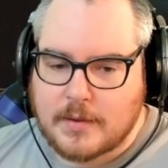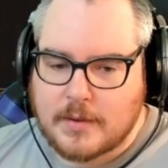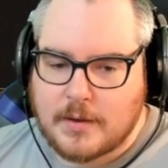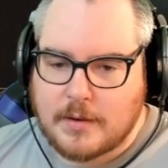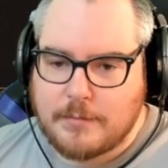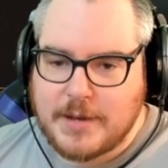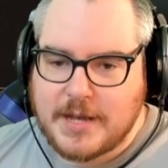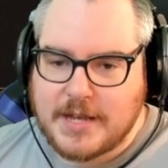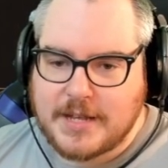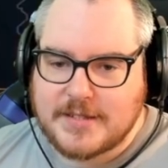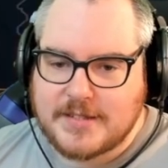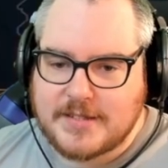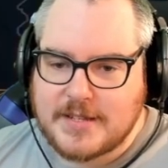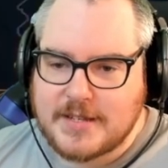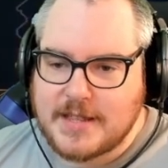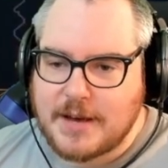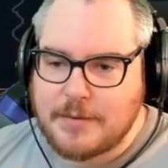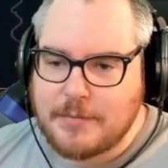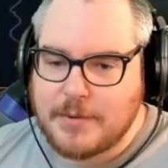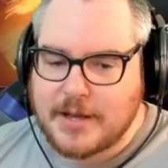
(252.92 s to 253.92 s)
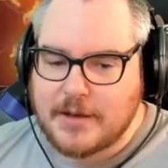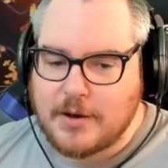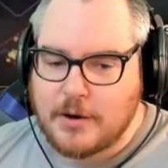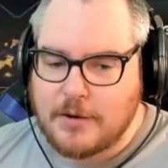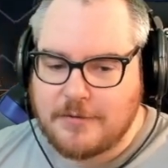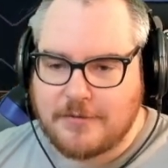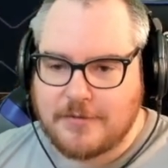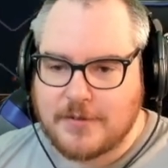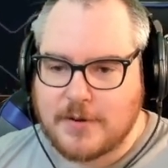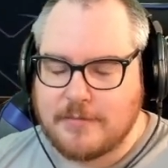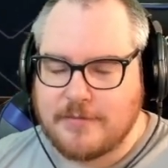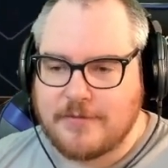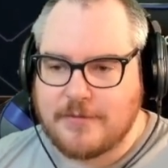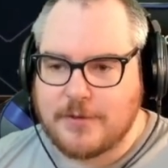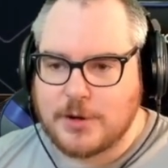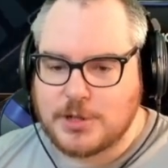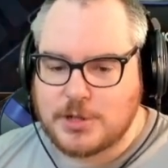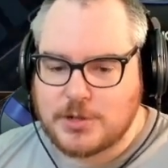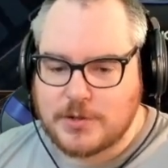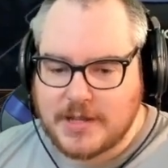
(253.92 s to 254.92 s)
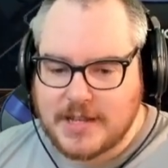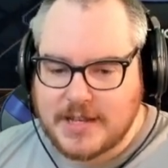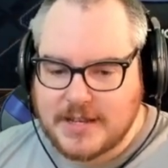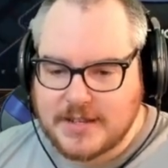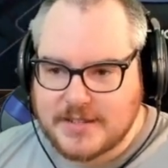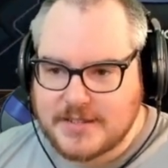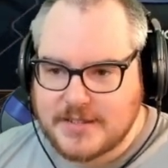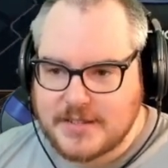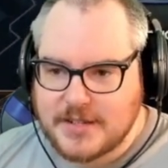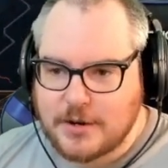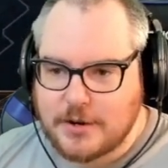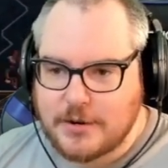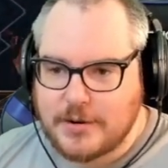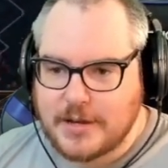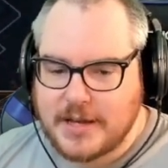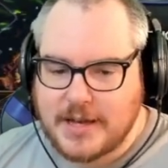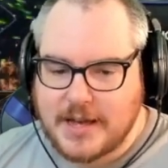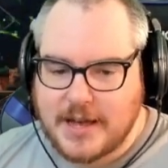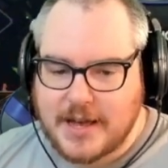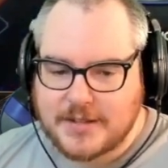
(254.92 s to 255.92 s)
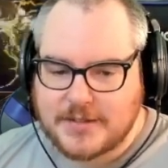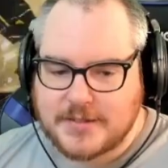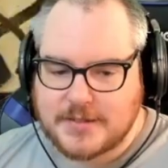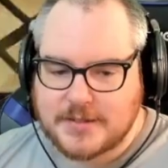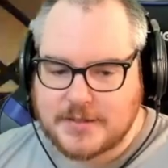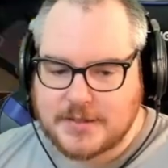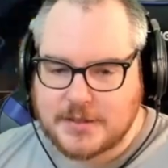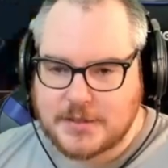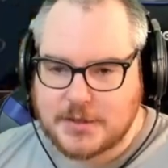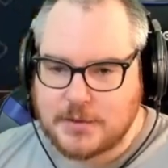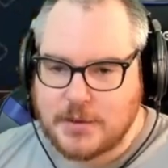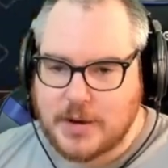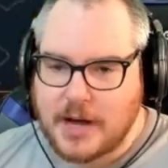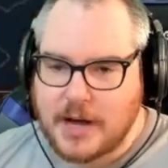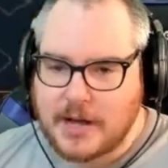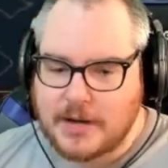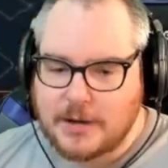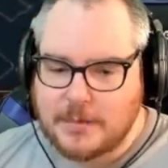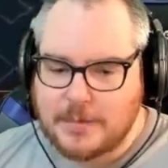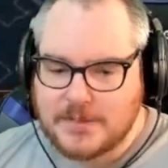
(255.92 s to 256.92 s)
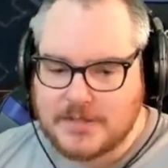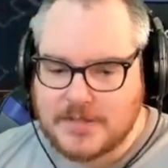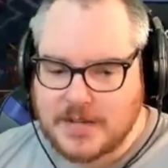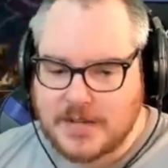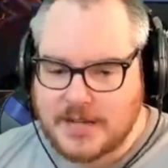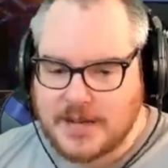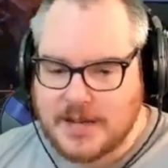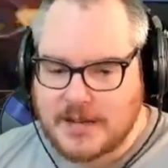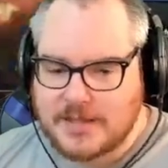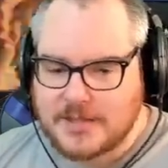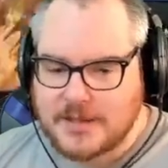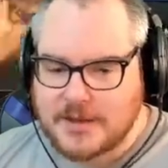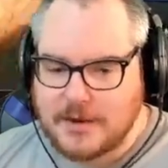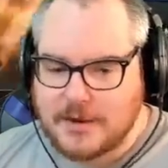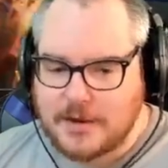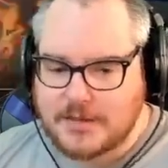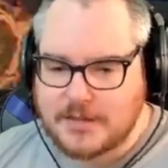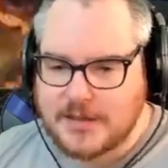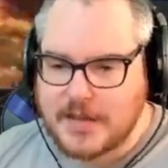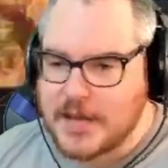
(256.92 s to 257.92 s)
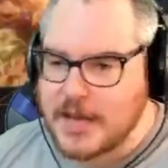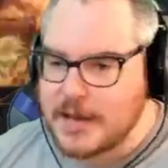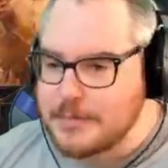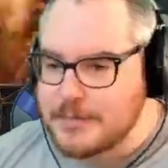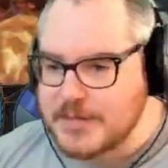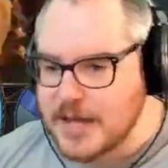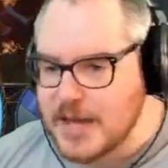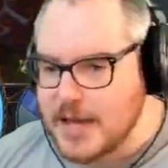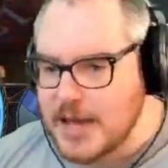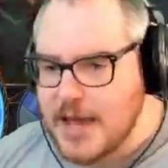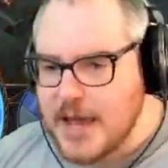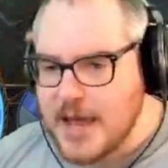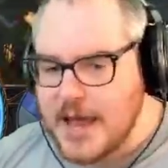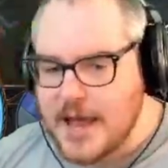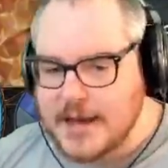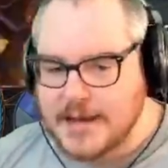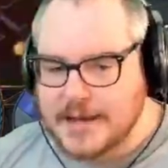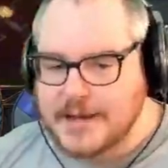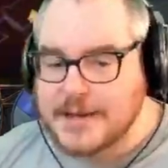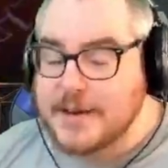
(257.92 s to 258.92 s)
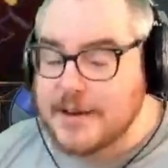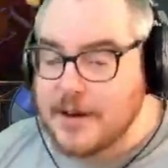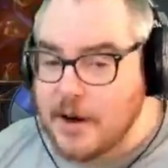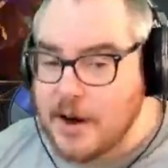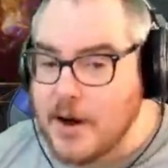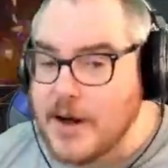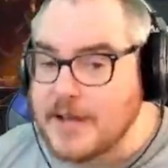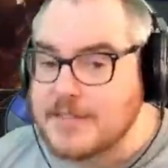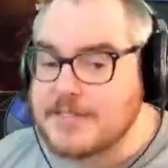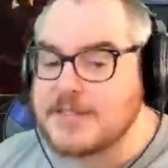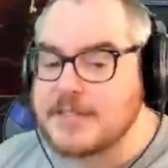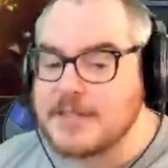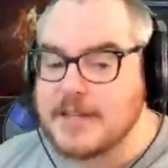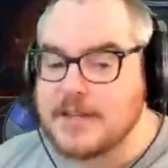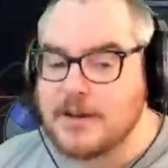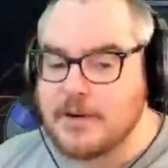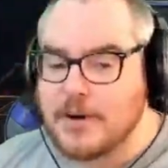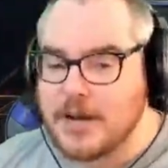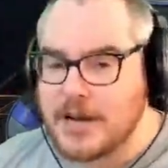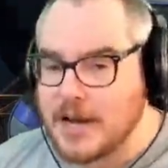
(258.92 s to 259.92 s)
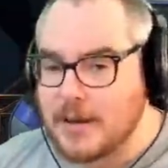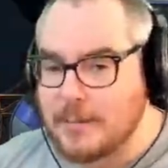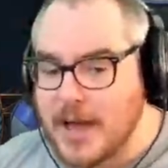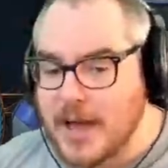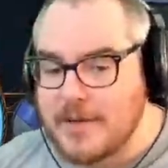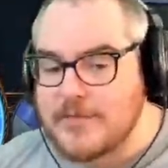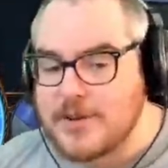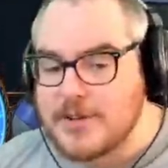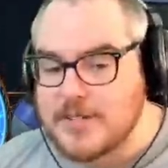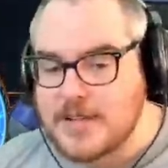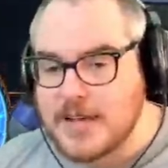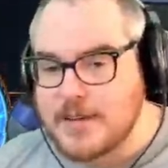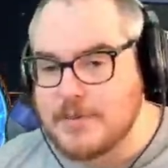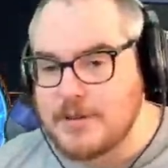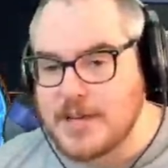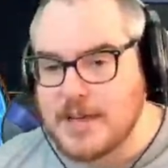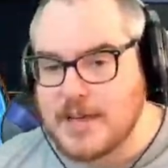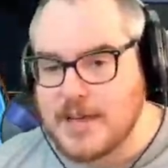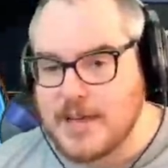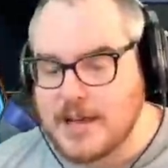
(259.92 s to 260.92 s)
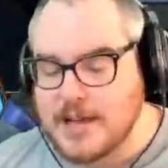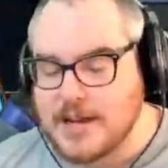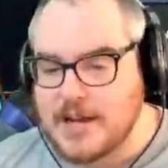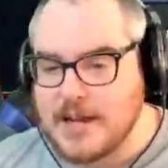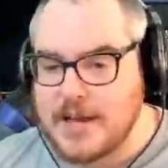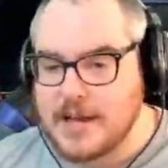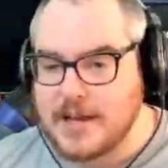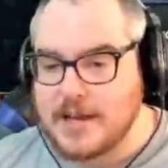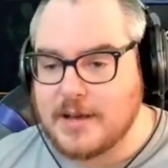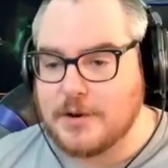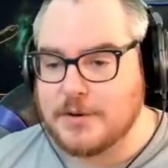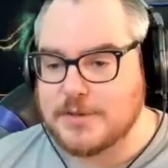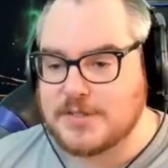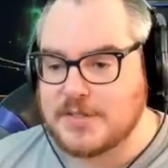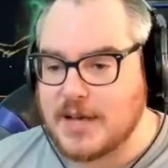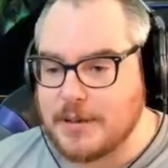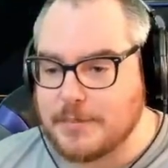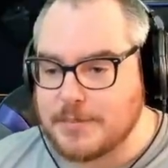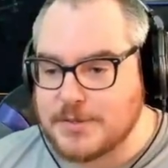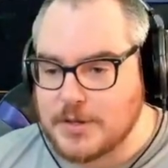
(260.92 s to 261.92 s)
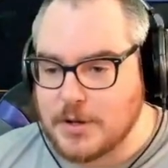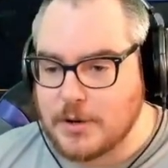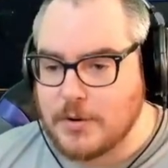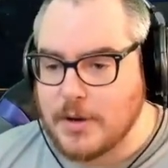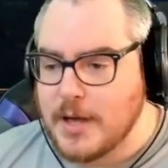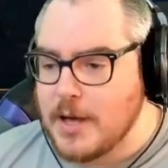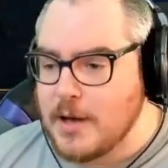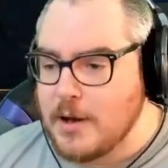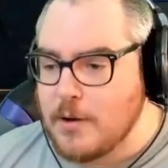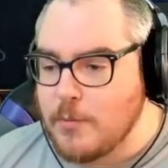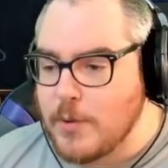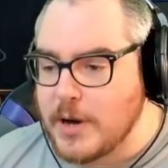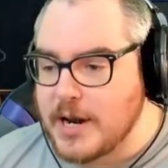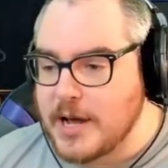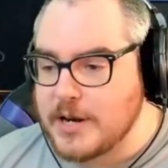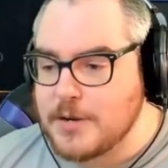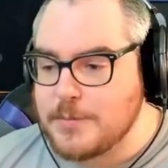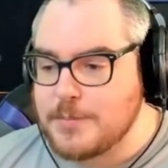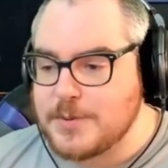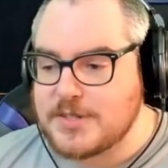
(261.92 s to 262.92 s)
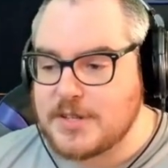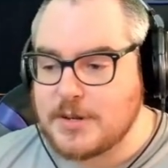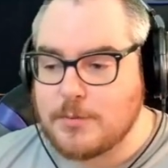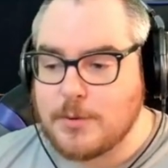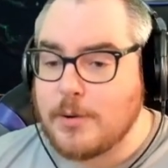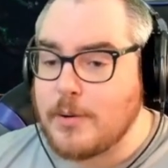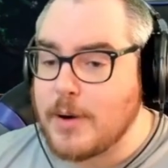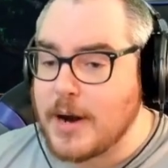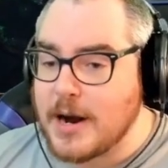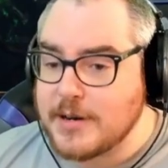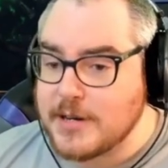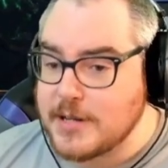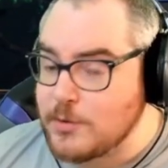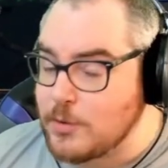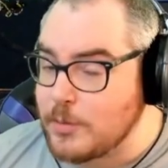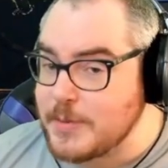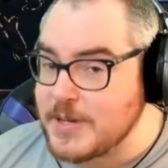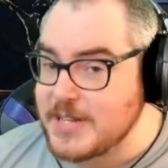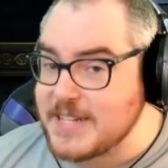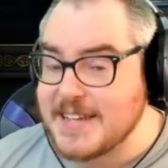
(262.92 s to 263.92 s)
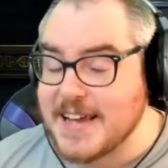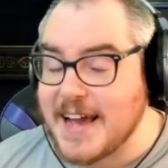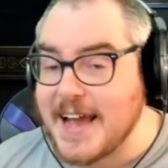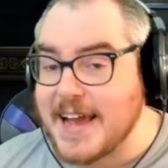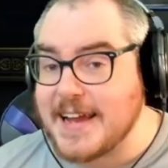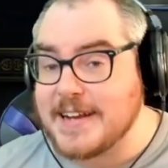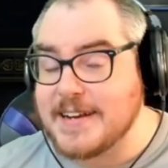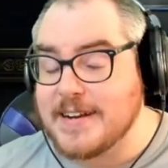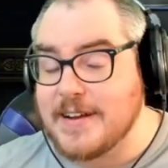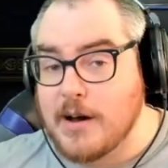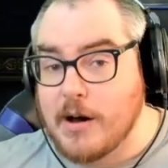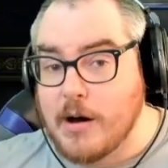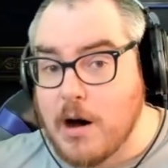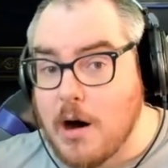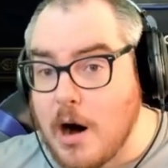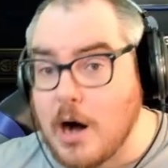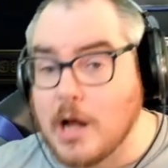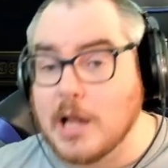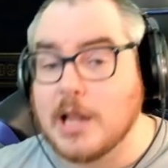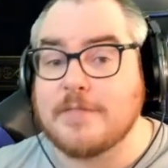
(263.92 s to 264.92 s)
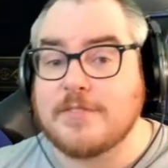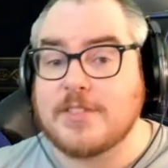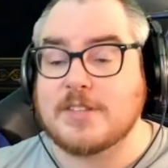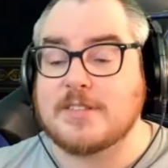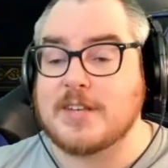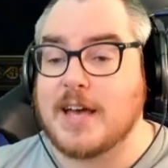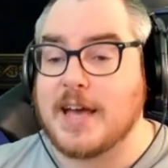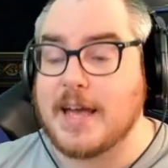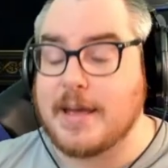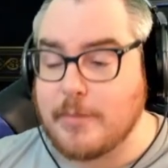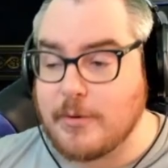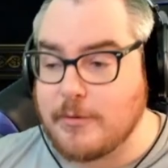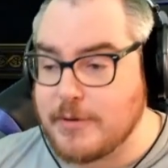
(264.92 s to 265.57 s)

we can see that we go from virtually 0 ES to 100% ES at all times, and it constantly going up. Every time you get hit, it goes up. So 100% required. You will be dying all of the time